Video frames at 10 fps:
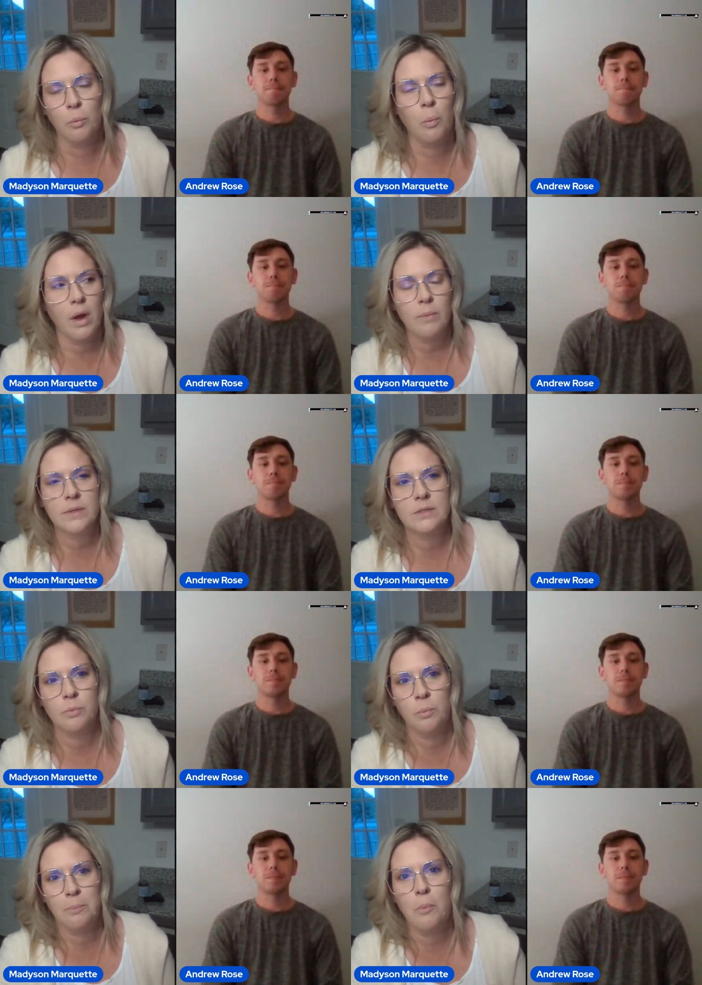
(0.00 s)
Speaker 1: what
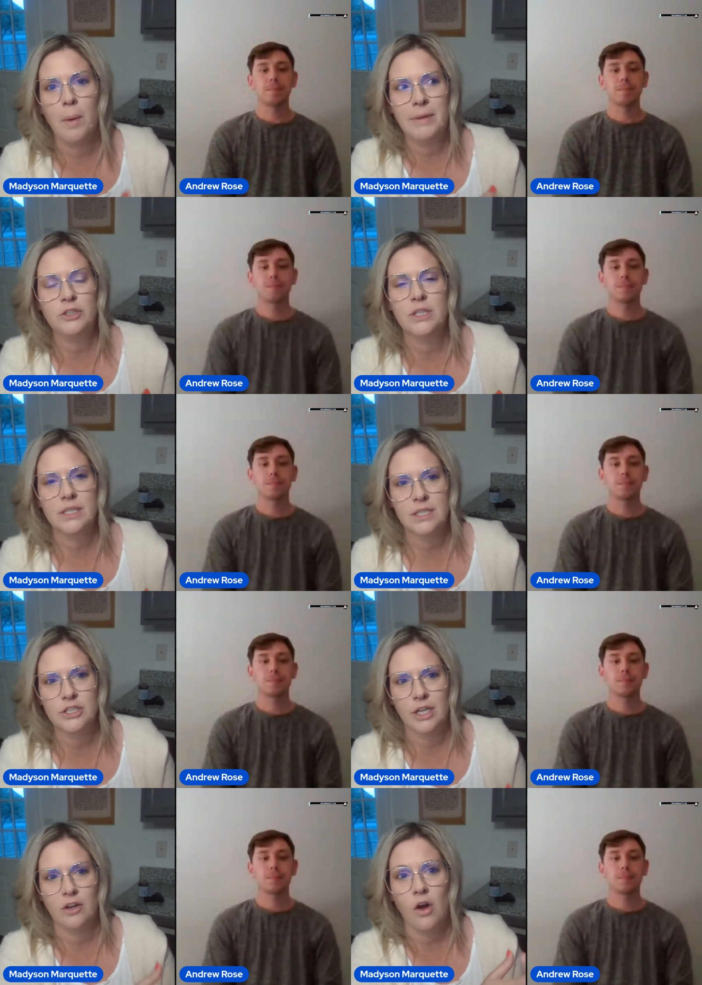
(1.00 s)
was what made you the
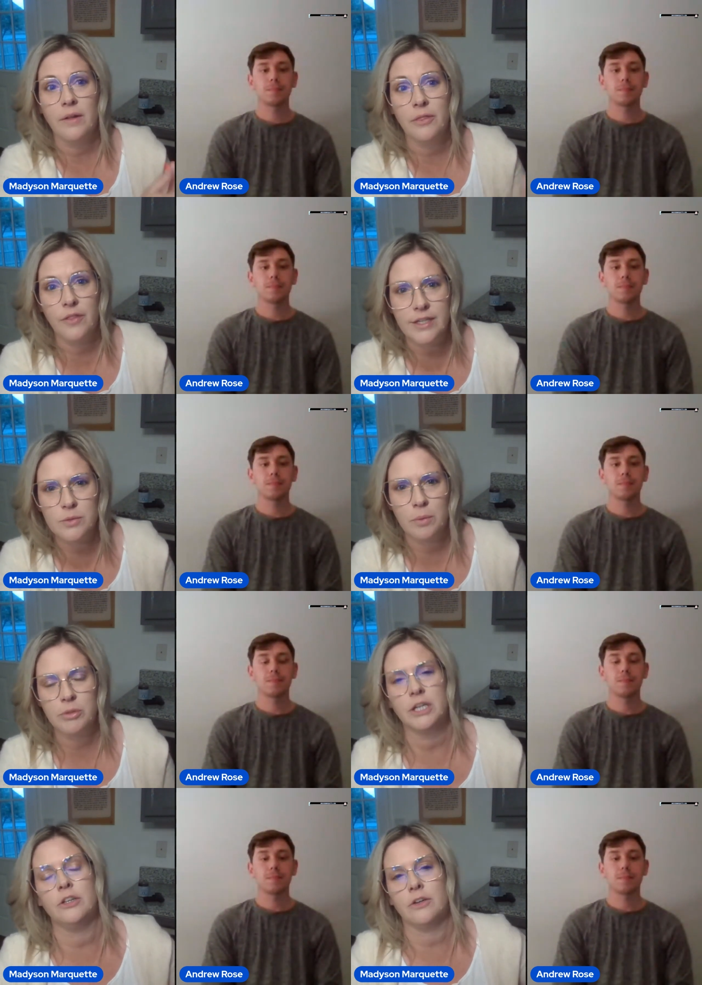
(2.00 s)
decision on this one
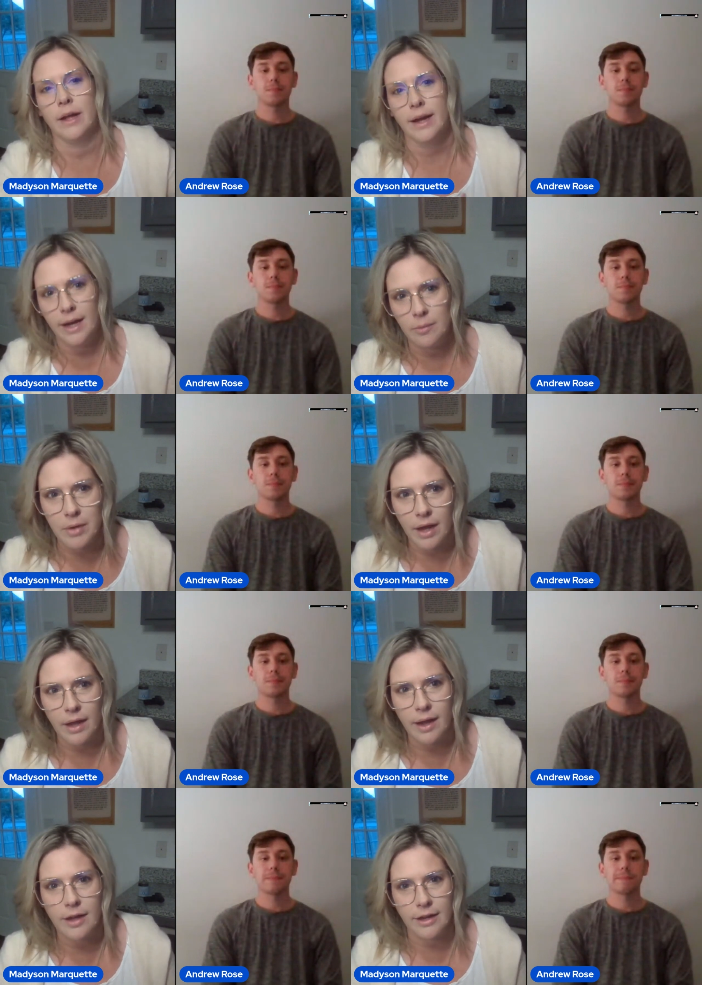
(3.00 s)
particular? Like, I'm
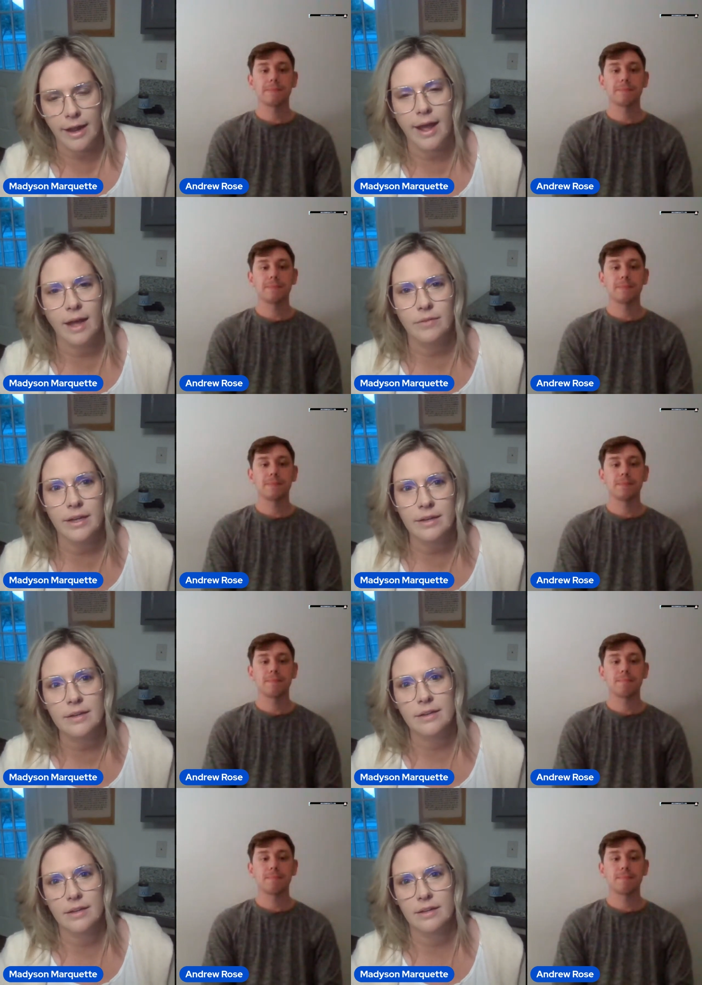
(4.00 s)
not gonna have it
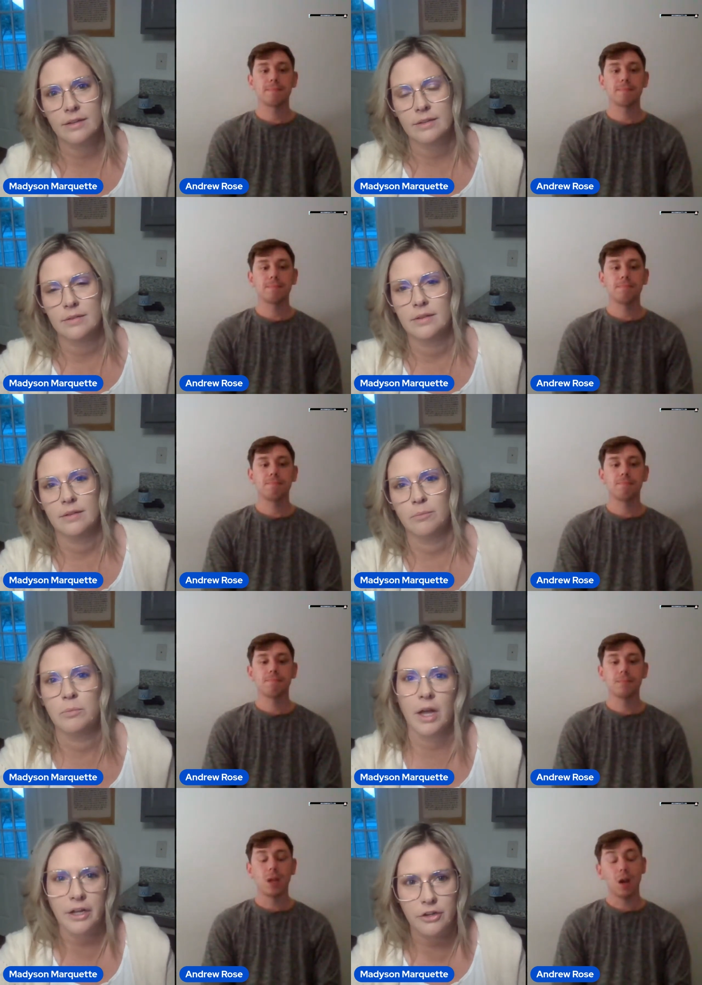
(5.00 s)

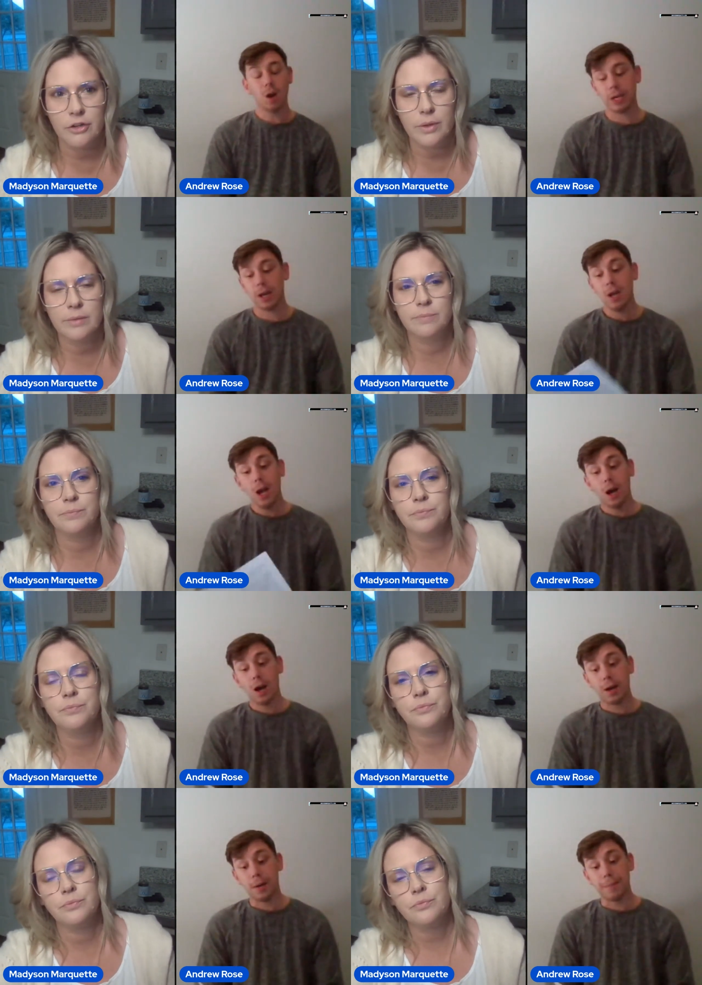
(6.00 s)
not
Speaker 2: going to. Oh yeah,
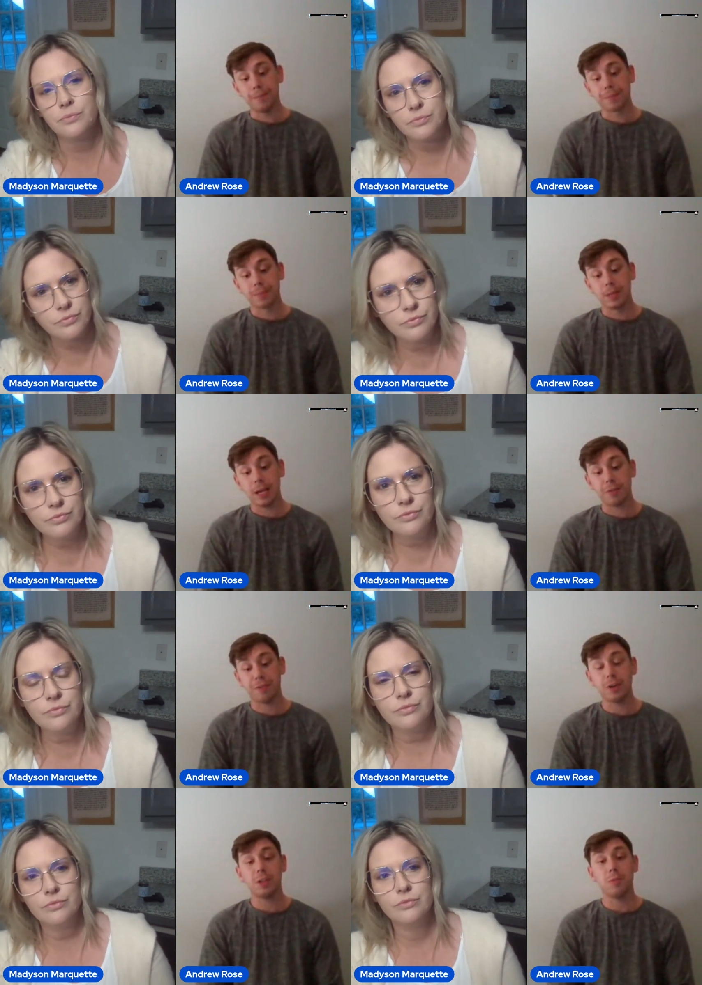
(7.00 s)
um, yeah.
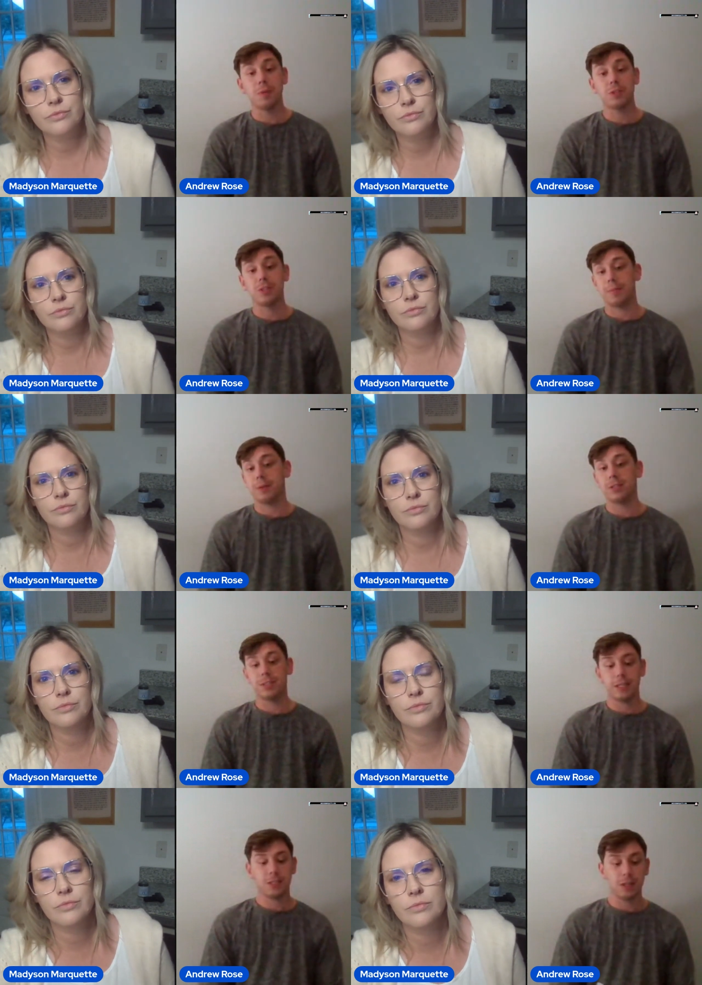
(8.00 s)
Funny that you mentioned that because
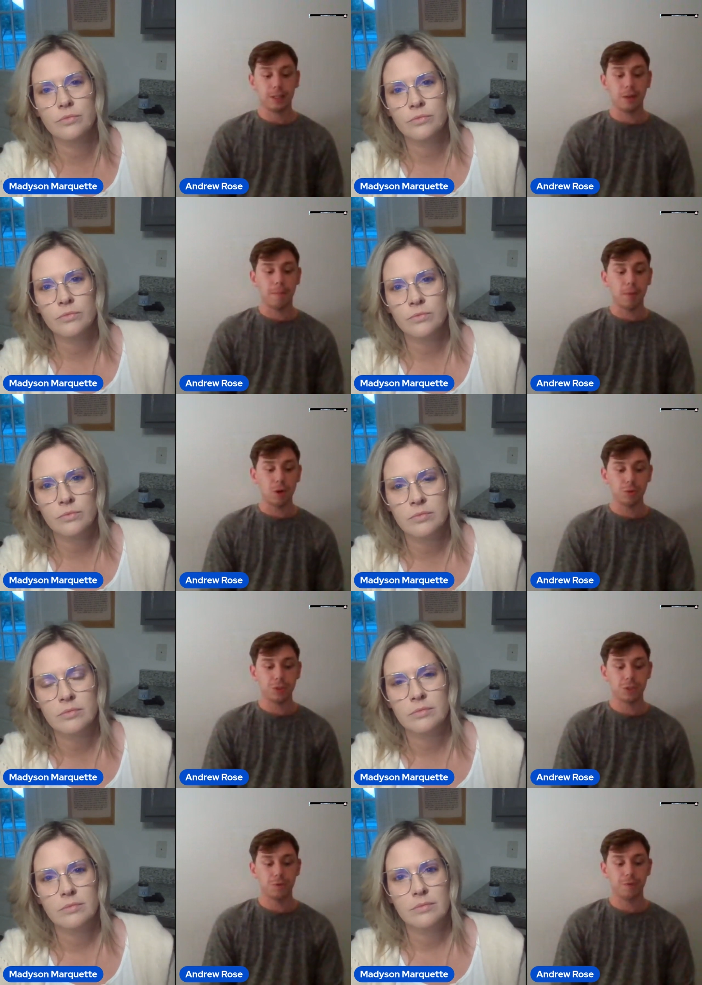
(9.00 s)
that's like the
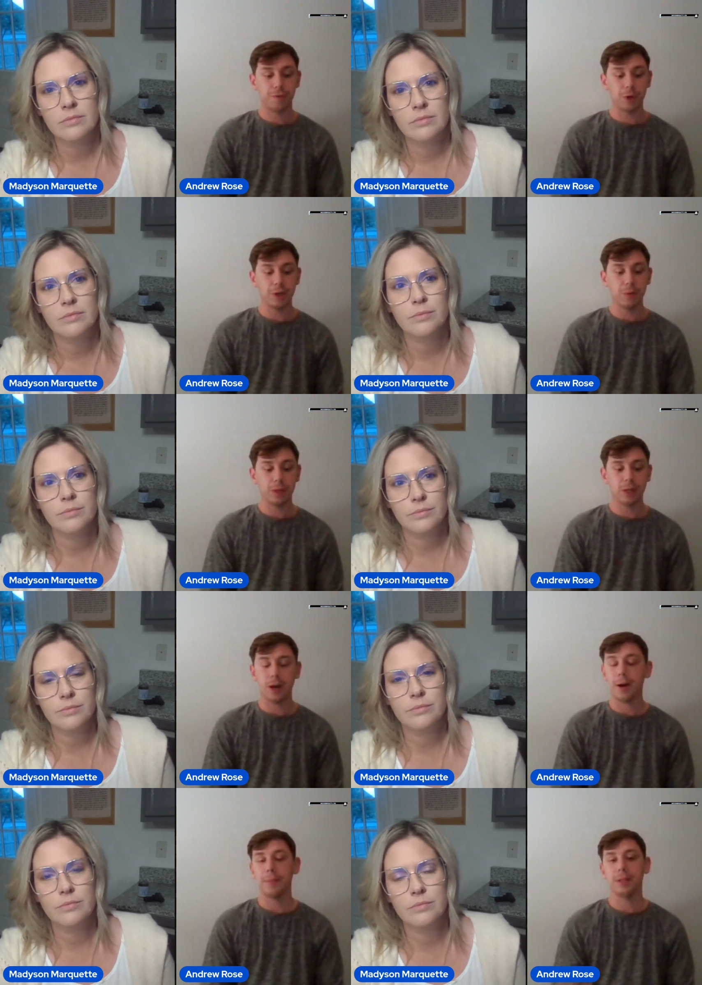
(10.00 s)
most frequent
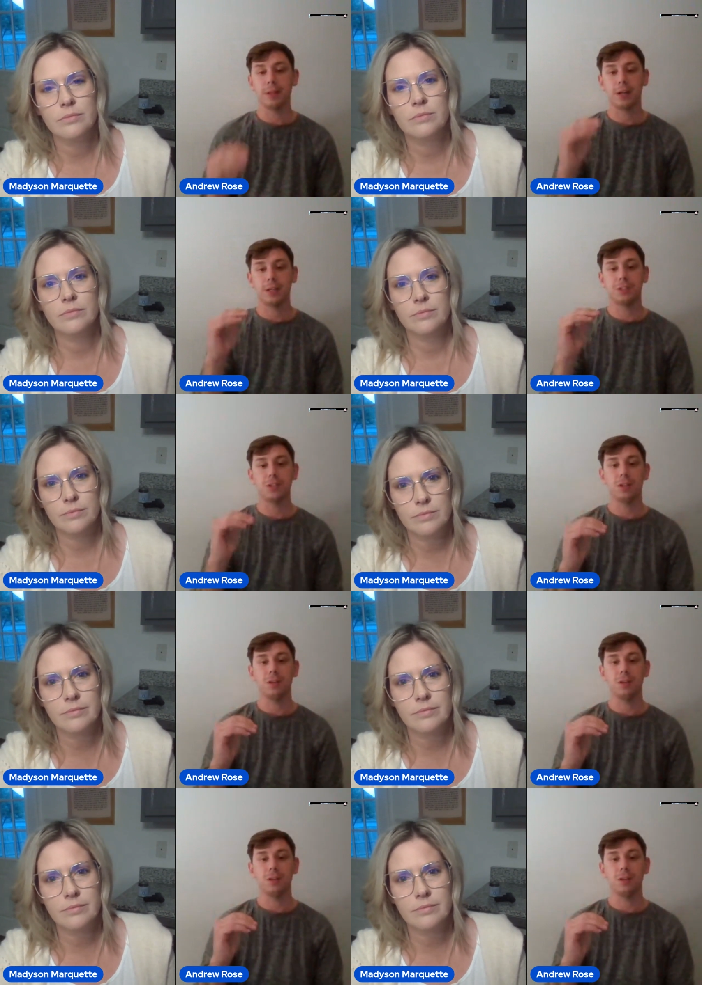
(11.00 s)
comment that I see